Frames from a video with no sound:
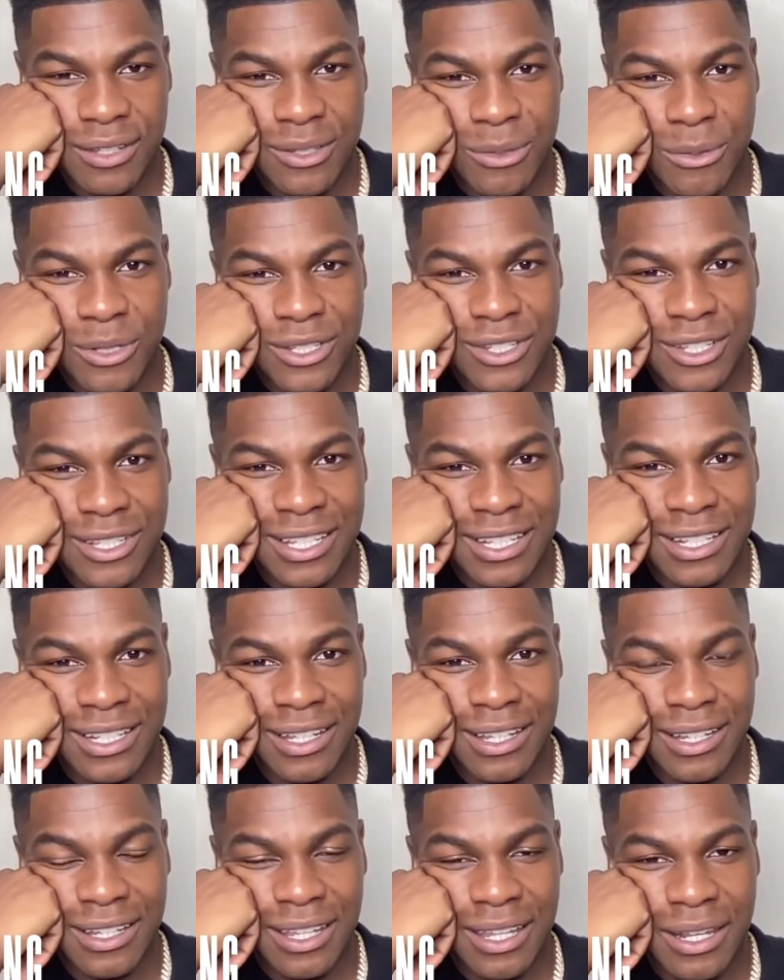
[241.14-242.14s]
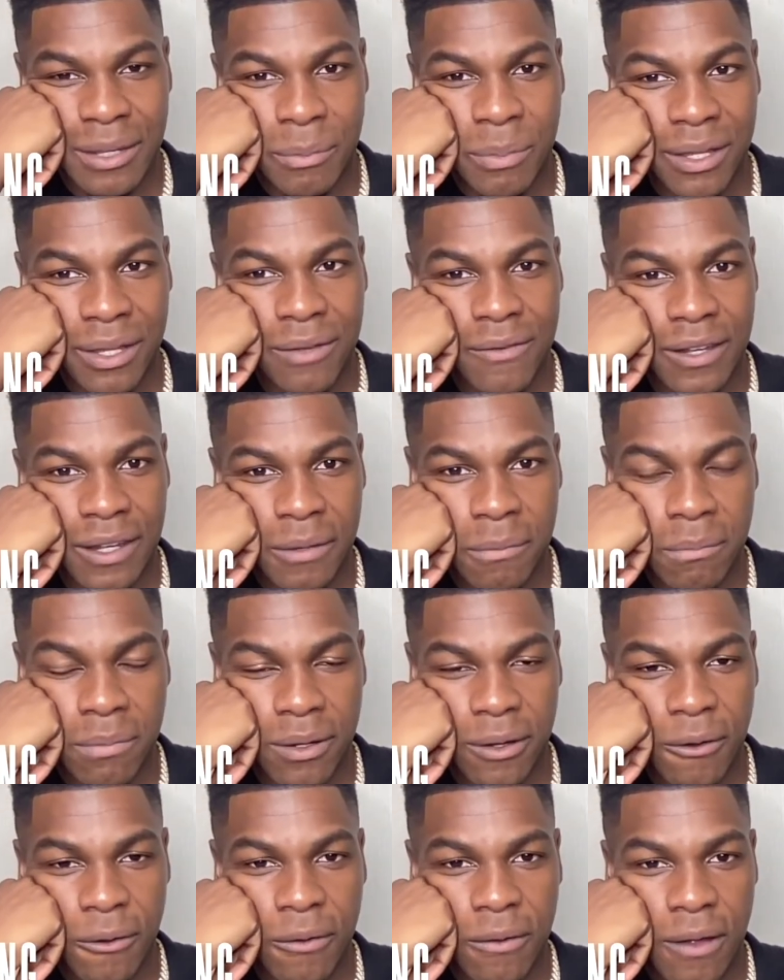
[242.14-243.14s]
was just in a in a bit of a
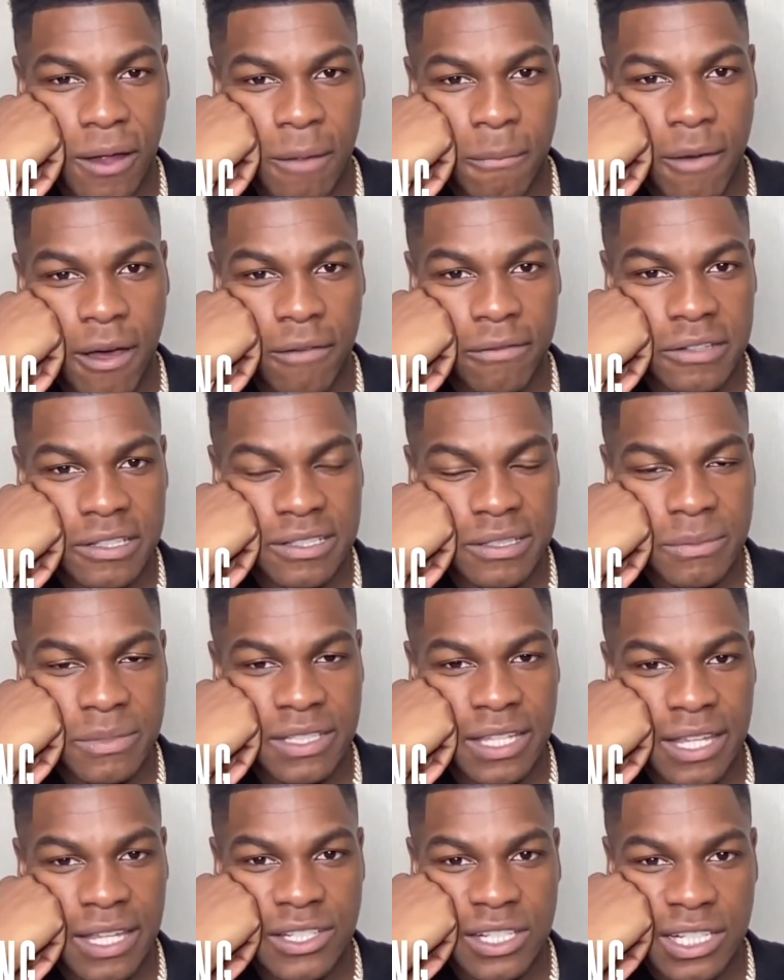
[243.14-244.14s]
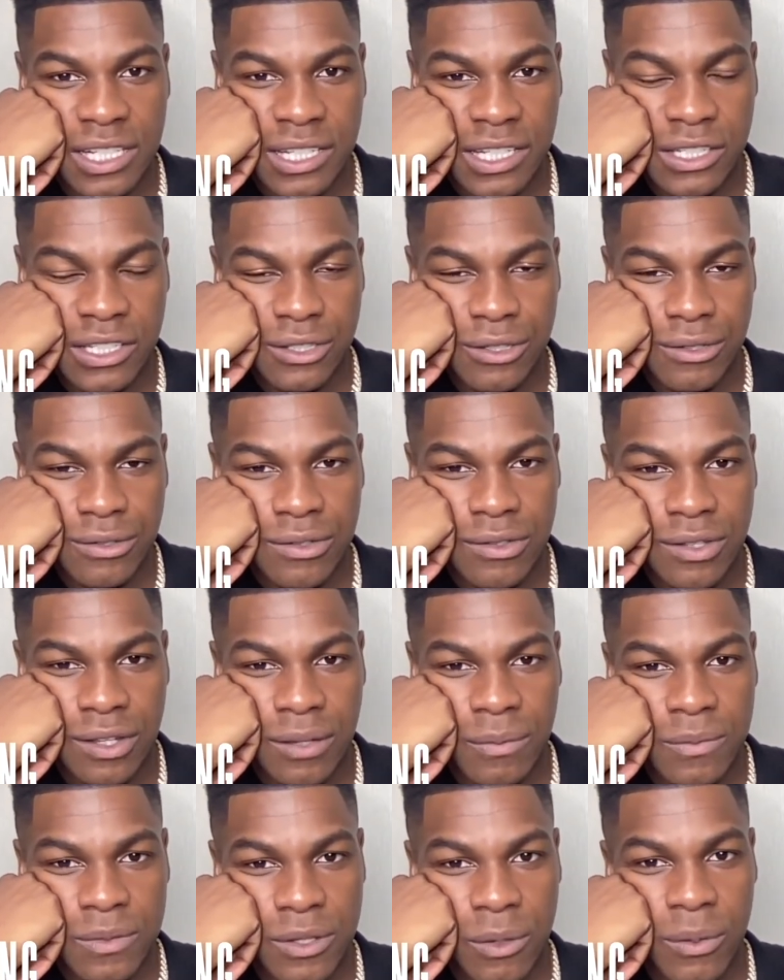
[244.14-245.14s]
limbo um, after some scheduling issues,
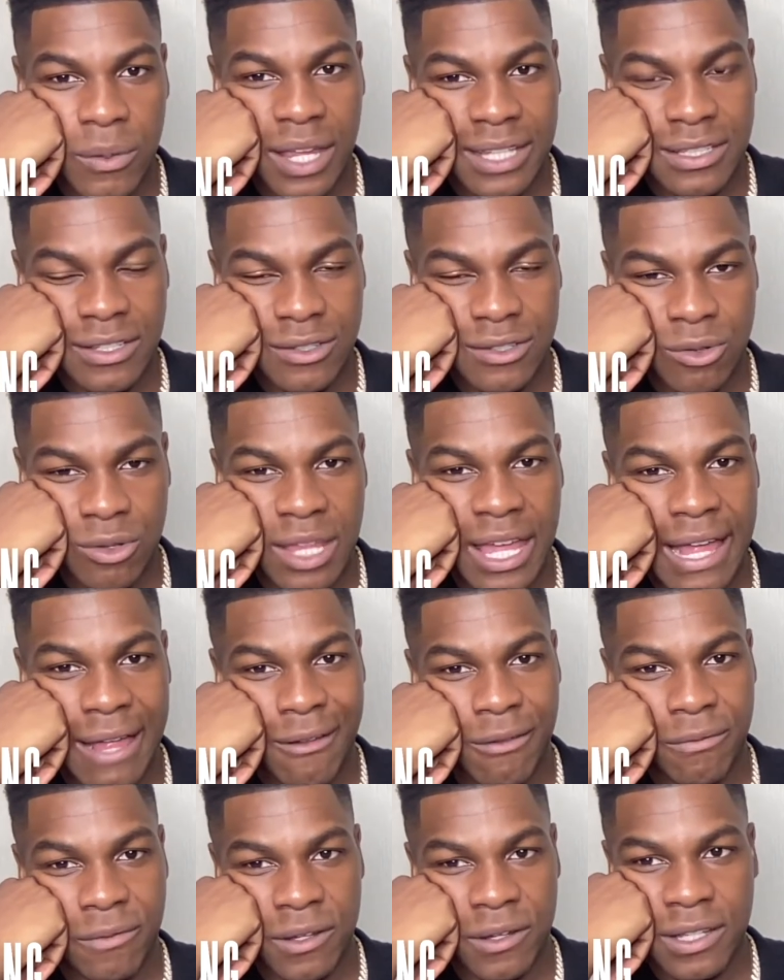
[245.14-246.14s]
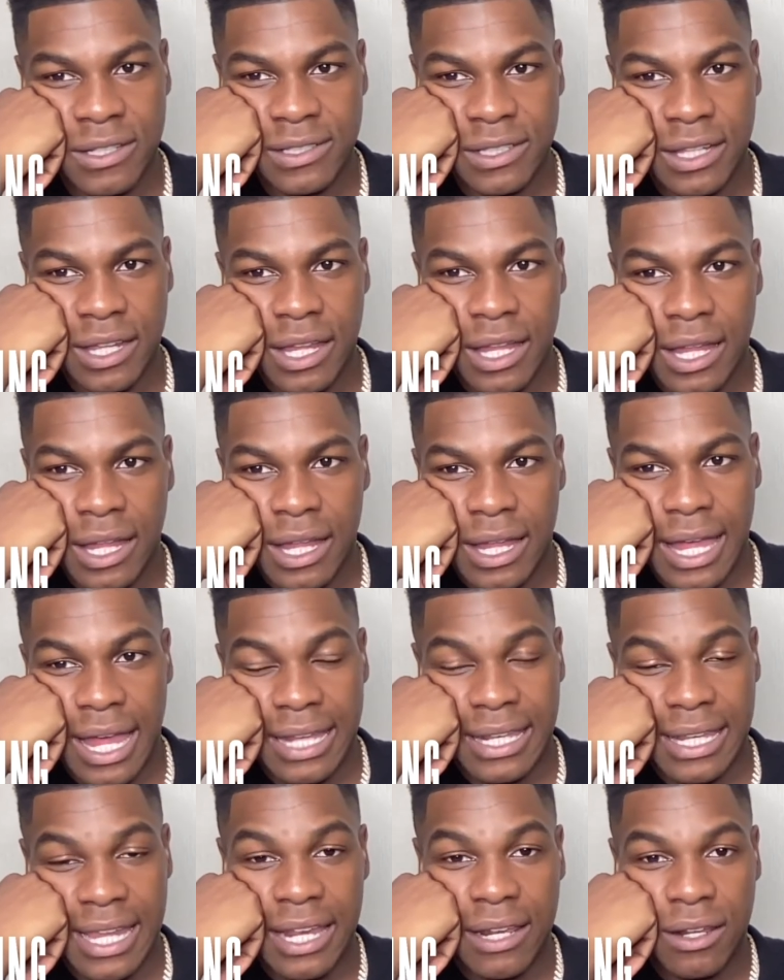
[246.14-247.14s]
um, so we had to sort that out first,
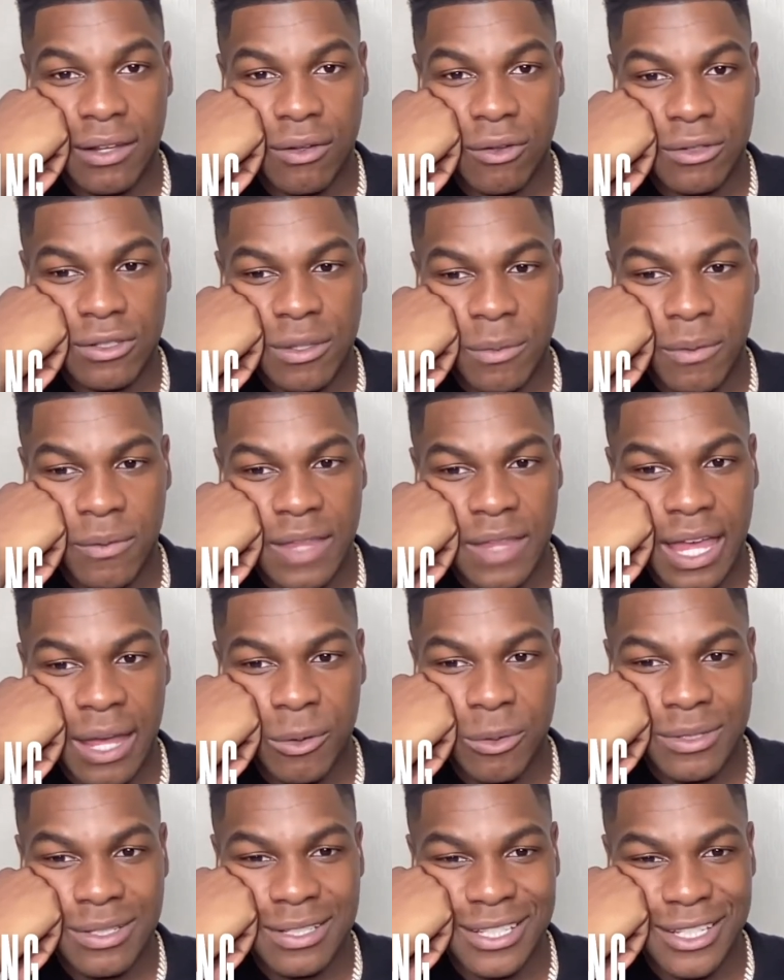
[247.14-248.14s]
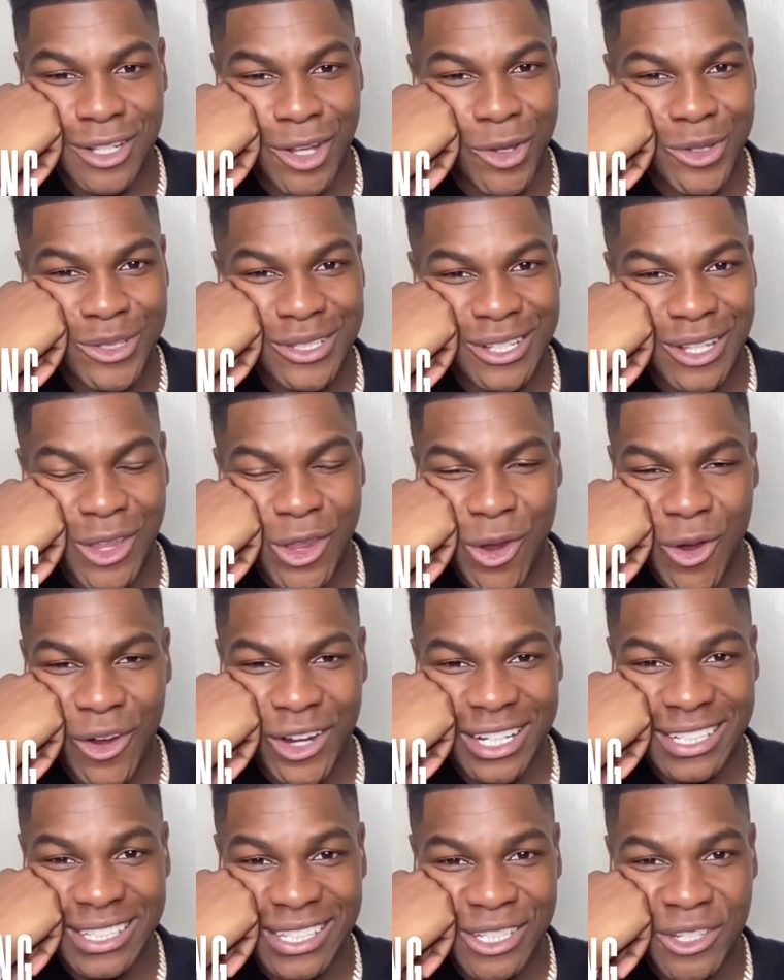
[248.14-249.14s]
and then on top of that was you know
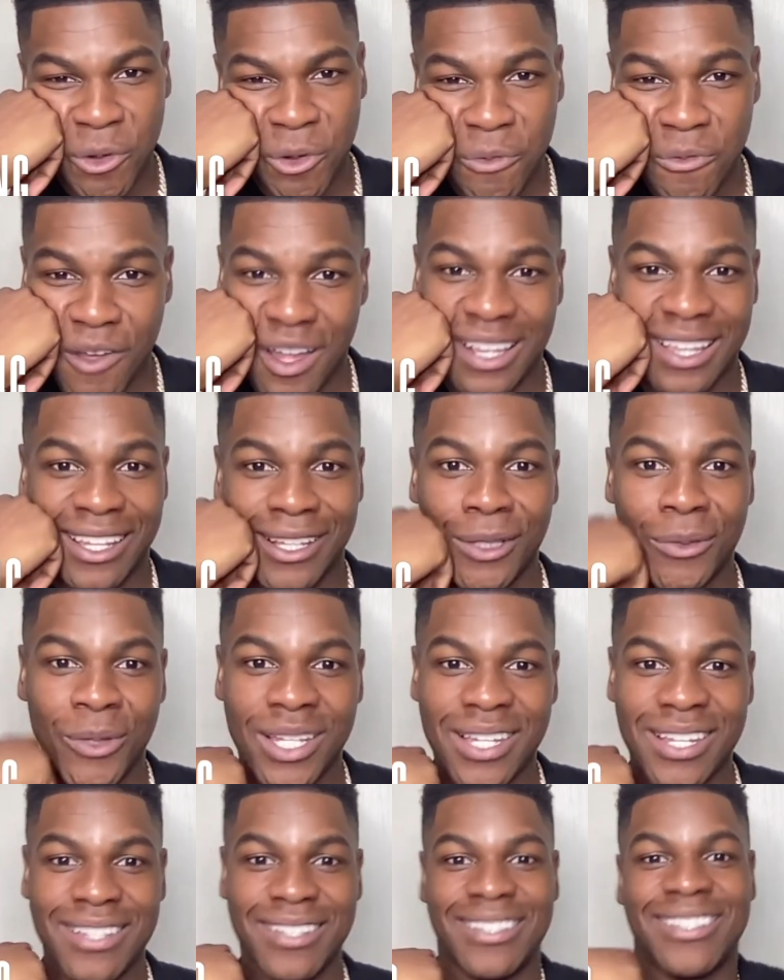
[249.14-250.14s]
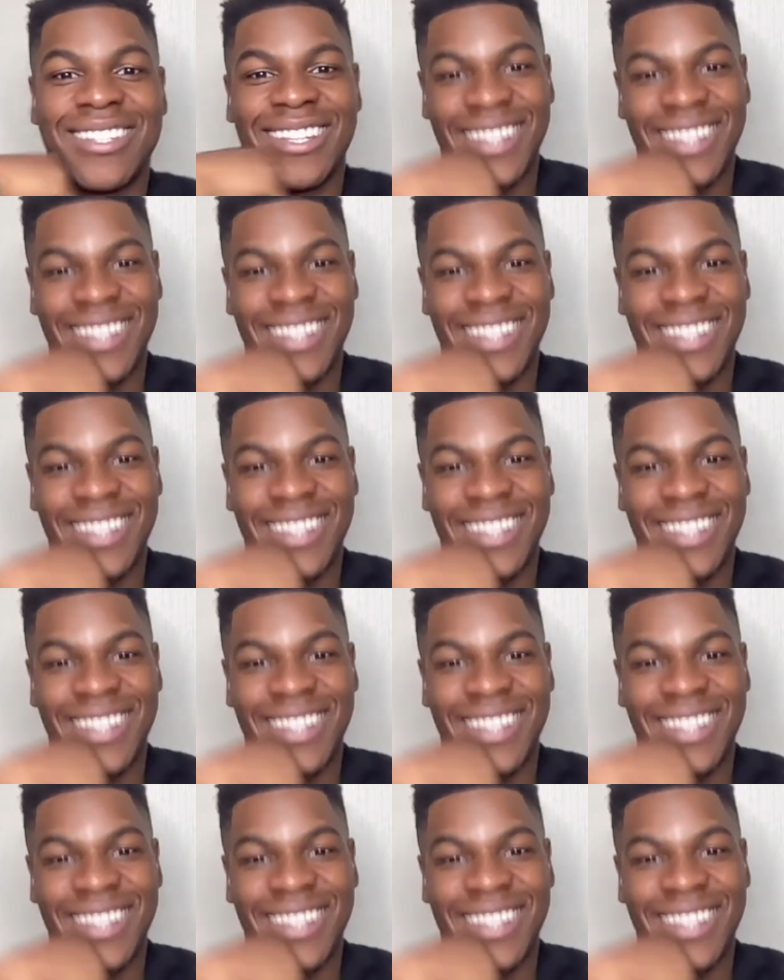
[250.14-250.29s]
securing additional funding, which is